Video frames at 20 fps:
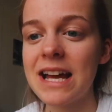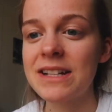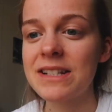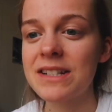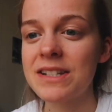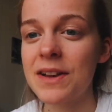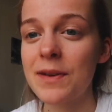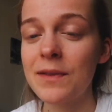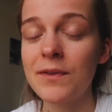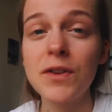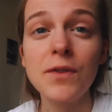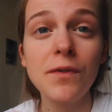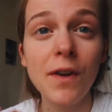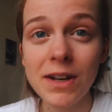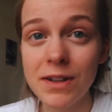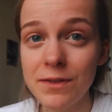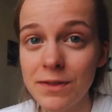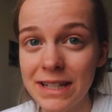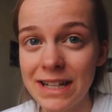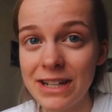And so if you
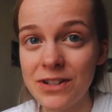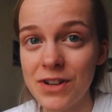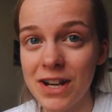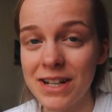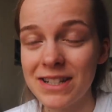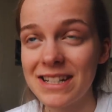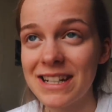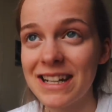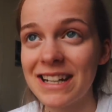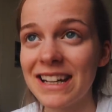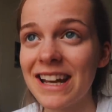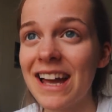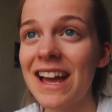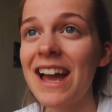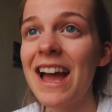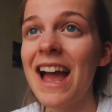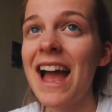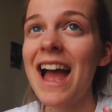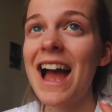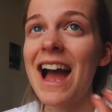find it really interesting
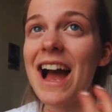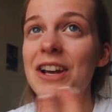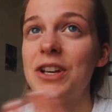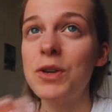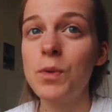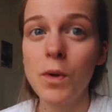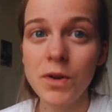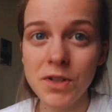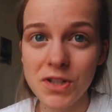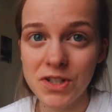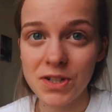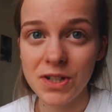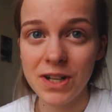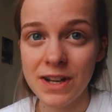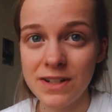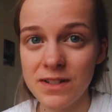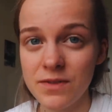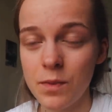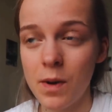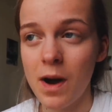and you want to do
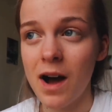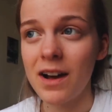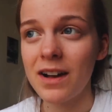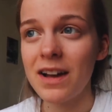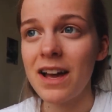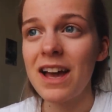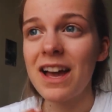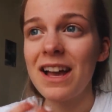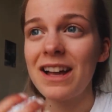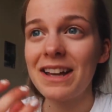loads of work,